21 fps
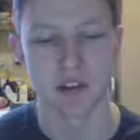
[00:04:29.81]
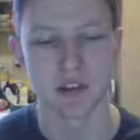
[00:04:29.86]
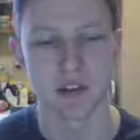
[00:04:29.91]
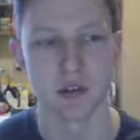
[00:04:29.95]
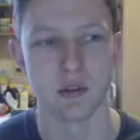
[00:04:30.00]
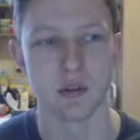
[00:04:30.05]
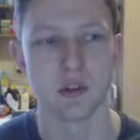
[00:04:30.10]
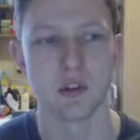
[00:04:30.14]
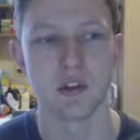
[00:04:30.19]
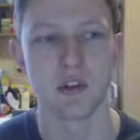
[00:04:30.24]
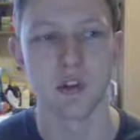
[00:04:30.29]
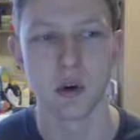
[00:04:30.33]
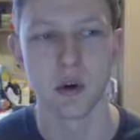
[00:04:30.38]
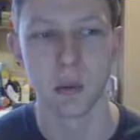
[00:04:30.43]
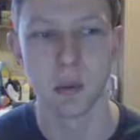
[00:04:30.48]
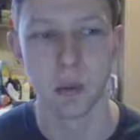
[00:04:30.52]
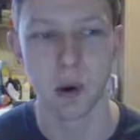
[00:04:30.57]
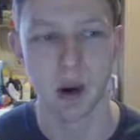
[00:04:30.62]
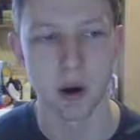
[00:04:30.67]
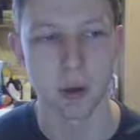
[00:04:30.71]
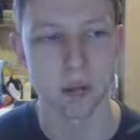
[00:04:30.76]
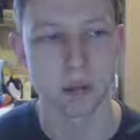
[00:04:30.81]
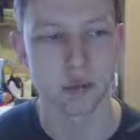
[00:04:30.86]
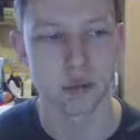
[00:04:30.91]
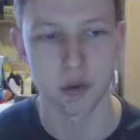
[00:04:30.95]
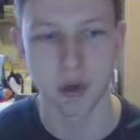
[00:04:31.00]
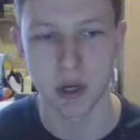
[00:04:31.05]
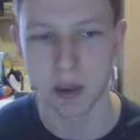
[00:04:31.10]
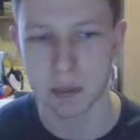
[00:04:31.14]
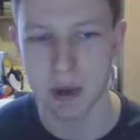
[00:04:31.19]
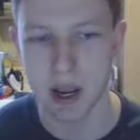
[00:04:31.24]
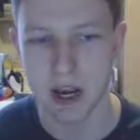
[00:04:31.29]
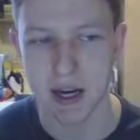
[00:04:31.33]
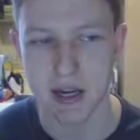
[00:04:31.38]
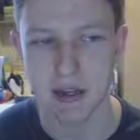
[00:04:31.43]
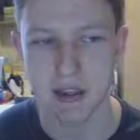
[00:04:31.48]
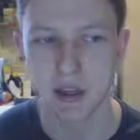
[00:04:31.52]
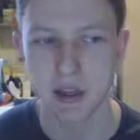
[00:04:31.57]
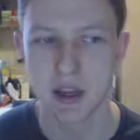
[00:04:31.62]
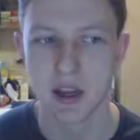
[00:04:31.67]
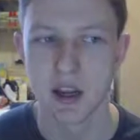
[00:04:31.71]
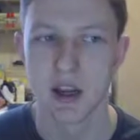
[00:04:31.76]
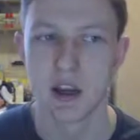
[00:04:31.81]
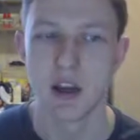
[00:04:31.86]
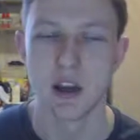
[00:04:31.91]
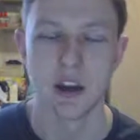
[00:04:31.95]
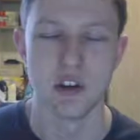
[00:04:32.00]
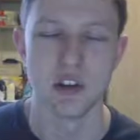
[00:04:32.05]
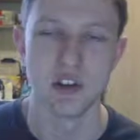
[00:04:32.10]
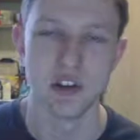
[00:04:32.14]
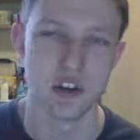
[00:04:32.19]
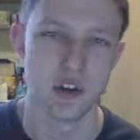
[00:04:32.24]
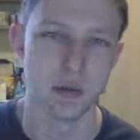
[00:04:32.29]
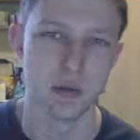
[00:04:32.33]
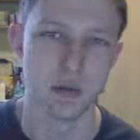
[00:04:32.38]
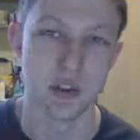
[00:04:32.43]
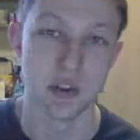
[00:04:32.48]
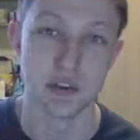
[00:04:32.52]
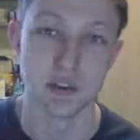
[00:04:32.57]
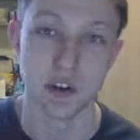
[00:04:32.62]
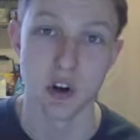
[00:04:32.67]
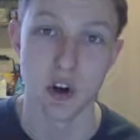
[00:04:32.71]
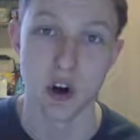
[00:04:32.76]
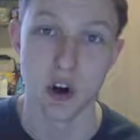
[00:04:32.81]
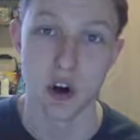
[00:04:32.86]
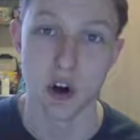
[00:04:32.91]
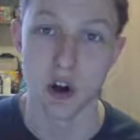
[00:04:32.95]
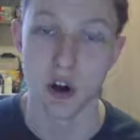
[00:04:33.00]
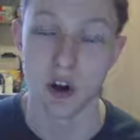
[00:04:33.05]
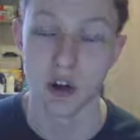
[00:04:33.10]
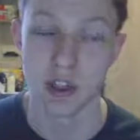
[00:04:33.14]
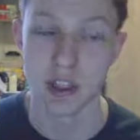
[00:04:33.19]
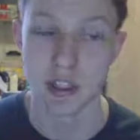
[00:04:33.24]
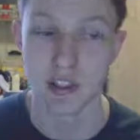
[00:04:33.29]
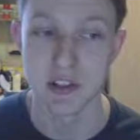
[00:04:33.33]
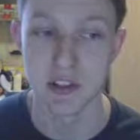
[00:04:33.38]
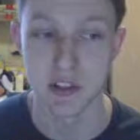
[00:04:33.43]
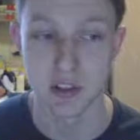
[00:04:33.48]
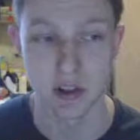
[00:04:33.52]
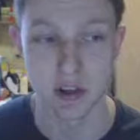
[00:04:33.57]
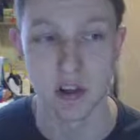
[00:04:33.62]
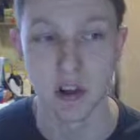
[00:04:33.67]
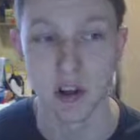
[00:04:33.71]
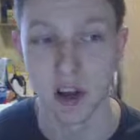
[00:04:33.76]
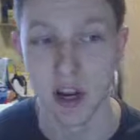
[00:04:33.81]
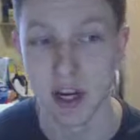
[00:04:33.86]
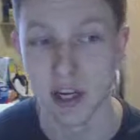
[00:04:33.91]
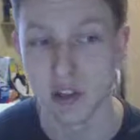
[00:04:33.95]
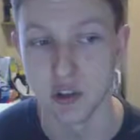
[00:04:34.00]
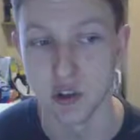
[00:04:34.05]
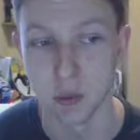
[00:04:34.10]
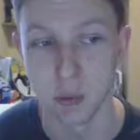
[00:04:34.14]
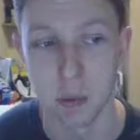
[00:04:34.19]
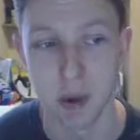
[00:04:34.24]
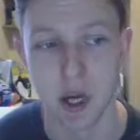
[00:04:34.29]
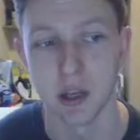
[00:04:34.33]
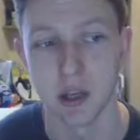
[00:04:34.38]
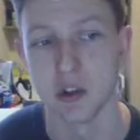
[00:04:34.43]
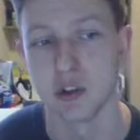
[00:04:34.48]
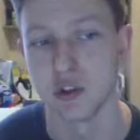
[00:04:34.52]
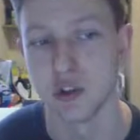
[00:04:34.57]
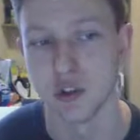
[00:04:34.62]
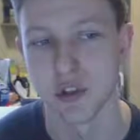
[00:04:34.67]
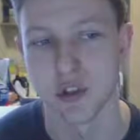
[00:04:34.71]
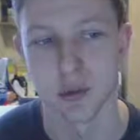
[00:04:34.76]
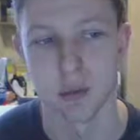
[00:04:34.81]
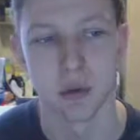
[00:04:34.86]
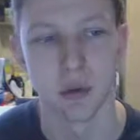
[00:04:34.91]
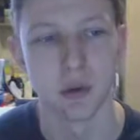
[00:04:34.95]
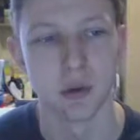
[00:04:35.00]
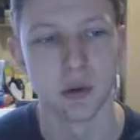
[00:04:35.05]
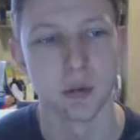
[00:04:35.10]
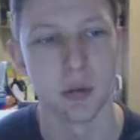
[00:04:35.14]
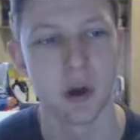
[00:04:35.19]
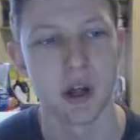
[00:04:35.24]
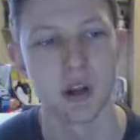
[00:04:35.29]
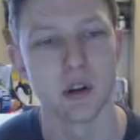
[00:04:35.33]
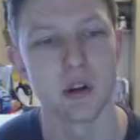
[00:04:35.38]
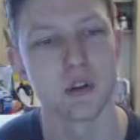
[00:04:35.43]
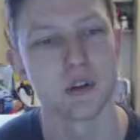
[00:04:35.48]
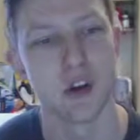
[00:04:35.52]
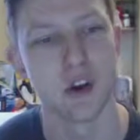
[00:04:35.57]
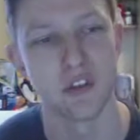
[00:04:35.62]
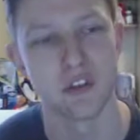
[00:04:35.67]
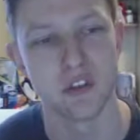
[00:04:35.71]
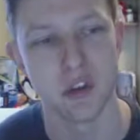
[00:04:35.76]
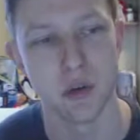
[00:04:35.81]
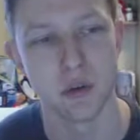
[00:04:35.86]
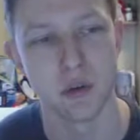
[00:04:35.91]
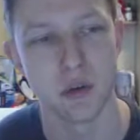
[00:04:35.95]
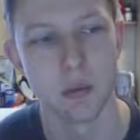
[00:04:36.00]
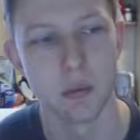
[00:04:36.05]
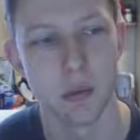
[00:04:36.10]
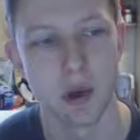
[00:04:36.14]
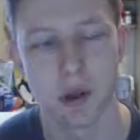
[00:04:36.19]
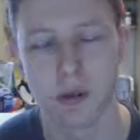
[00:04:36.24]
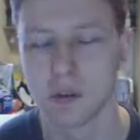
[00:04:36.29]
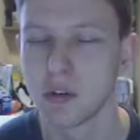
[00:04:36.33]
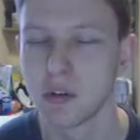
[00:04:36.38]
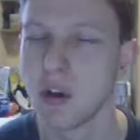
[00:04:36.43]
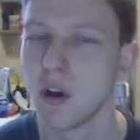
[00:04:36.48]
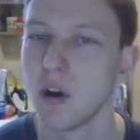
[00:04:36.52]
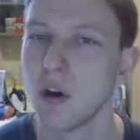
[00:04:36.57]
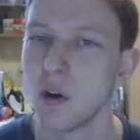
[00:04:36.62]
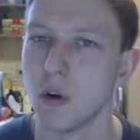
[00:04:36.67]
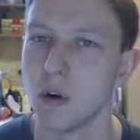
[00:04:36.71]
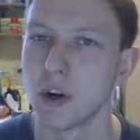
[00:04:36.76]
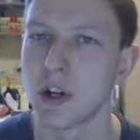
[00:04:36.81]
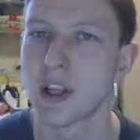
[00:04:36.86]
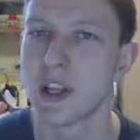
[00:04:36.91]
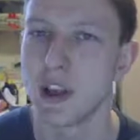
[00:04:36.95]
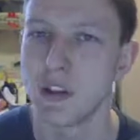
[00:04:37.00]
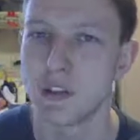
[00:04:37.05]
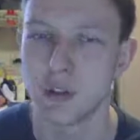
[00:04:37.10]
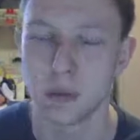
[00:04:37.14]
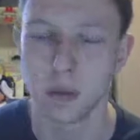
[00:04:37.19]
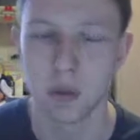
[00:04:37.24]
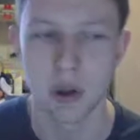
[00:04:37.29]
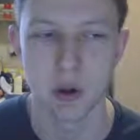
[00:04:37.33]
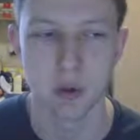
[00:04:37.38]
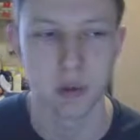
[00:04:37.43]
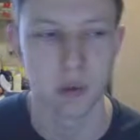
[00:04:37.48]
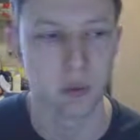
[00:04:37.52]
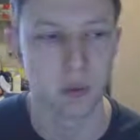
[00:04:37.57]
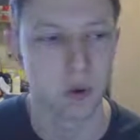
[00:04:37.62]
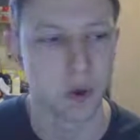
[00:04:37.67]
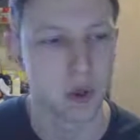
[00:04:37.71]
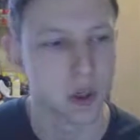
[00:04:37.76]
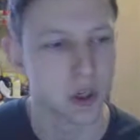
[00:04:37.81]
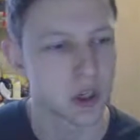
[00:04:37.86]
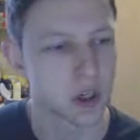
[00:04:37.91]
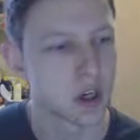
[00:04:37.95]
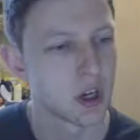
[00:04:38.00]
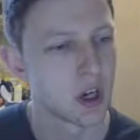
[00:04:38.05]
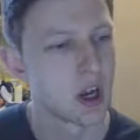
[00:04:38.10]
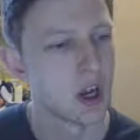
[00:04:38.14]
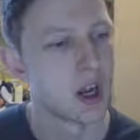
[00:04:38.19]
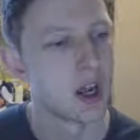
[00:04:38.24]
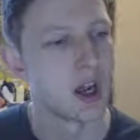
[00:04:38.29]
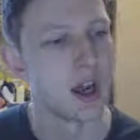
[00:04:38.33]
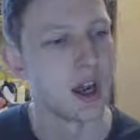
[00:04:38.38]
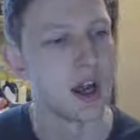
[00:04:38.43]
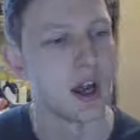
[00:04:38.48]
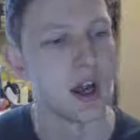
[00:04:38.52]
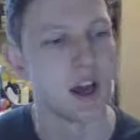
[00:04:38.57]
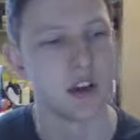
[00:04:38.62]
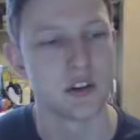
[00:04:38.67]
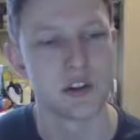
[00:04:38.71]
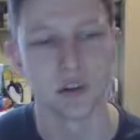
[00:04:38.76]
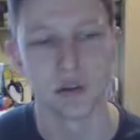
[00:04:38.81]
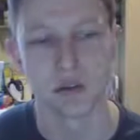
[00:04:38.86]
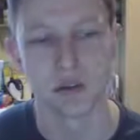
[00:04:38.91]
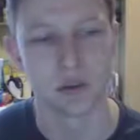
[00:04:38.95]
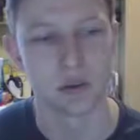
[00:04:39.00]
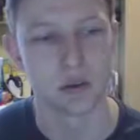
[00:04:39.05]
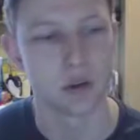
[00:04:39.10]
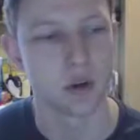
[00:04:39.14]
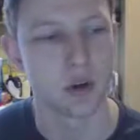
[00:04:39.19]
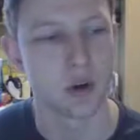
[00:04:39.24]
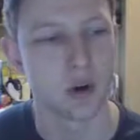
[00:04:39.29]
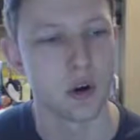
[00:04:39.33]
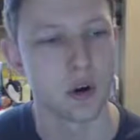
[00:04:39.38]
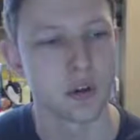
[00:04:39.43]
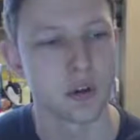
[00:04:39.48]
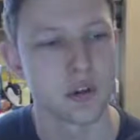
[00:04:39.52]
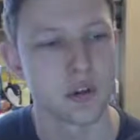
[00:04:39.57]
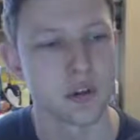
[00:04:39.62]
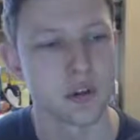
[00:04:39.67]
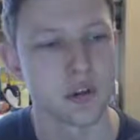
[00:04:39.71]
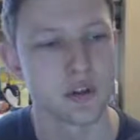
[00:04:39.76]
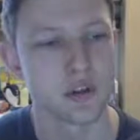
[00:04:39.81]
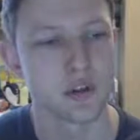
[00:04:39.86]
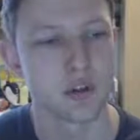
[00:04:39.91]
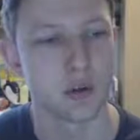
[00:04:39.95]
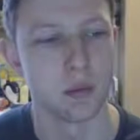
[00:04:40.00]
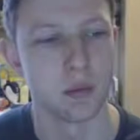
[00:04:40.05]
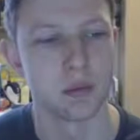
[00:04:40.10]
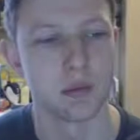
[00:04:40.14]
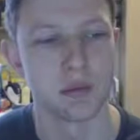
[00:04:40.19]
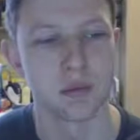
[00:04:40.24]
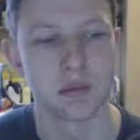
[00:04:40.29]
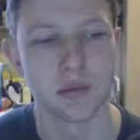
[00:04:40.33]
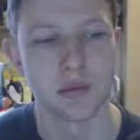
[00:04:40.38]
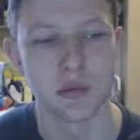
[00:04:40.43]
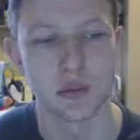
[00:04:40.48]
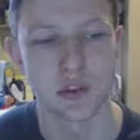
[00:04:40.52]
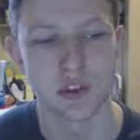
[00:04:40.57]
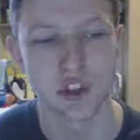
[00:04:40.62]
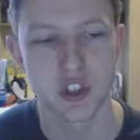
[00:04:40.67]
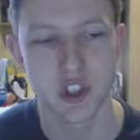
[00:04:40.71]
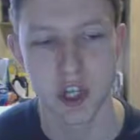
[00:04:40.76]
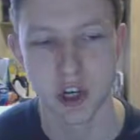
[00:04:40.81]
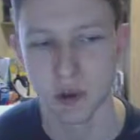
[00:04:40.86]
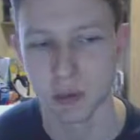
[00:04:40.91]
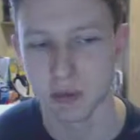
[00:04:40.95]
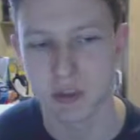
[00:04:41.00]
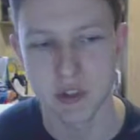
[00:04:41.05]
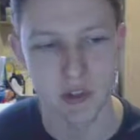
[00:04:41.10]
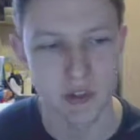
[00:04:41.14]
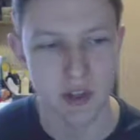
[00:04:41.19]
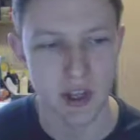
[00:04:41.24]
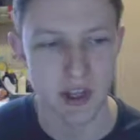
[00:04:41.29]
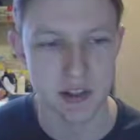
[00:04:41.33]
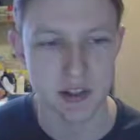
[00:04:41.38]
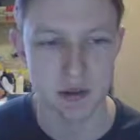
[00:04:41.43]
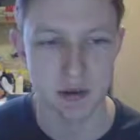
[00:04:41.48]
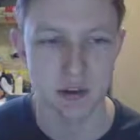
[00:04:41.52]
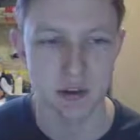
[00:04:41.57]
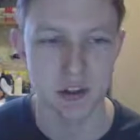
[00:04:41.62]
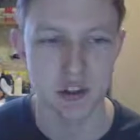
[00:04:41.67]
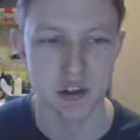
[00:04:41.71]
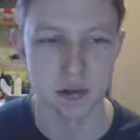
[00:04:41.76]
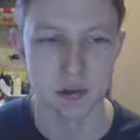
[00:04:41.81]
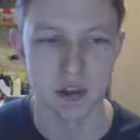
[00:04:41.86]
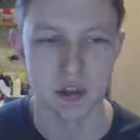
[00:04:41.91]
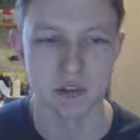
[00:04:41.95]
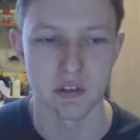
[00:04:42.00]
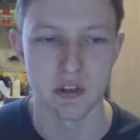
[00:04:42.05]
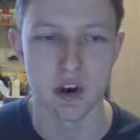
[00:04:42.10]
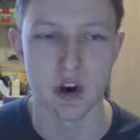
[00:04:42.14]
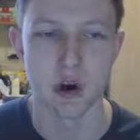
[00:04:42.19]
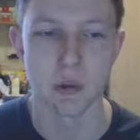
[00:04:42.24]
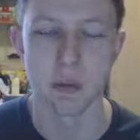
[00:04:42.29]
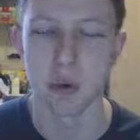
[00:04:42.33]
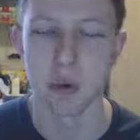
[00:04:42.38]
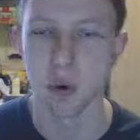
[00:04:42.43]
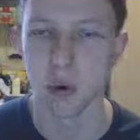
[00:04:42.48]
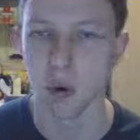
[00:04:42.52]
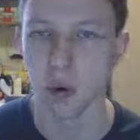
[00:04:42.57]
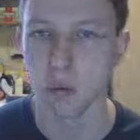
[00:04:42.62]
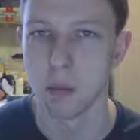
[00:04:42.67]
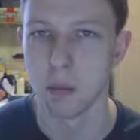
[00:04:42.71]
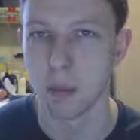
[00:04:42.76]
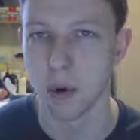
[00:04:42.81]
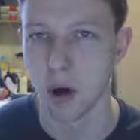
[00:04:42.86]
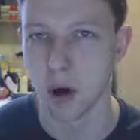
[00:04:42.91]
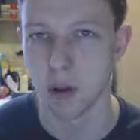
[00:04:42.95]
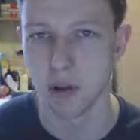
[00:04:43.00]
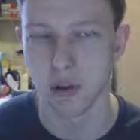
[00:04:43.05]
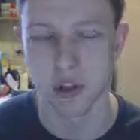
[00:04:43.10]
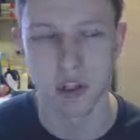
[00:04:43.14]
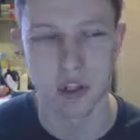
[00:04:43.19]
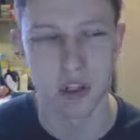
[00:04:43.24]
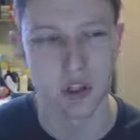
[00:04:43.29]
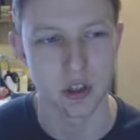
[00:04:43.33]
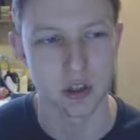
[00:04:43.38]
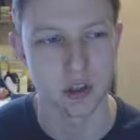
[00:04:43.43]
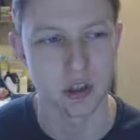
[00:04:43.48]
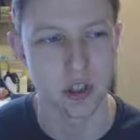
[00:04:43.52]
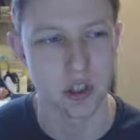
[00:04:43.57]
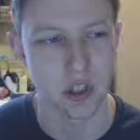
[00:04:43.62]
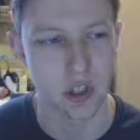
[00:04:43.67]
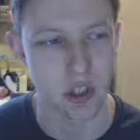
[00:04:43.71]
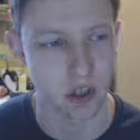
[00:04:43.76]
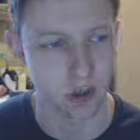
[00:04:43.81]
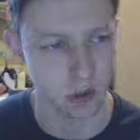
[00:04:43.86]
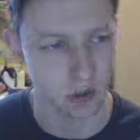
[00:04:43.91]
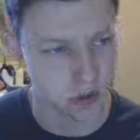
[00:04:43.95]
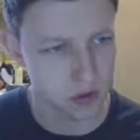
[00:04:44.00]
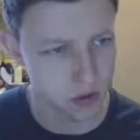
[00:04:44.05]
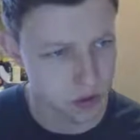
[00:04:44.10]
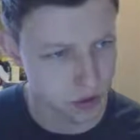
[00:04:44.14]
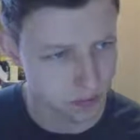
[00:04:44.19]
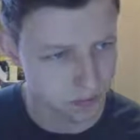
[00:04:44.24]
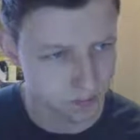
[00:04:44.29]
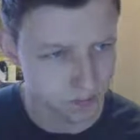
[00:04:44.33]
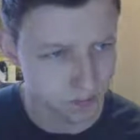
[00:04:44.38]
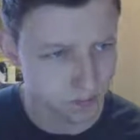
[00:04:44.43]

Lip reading: So the dumbbell pre-made assumes you've got at least a dumbbell, adjustable dumbbell, or a few dumbbells, or a kettlebell would work. It's also got some chin-ups in there, so assuming you've got a pull-up bar that you can use.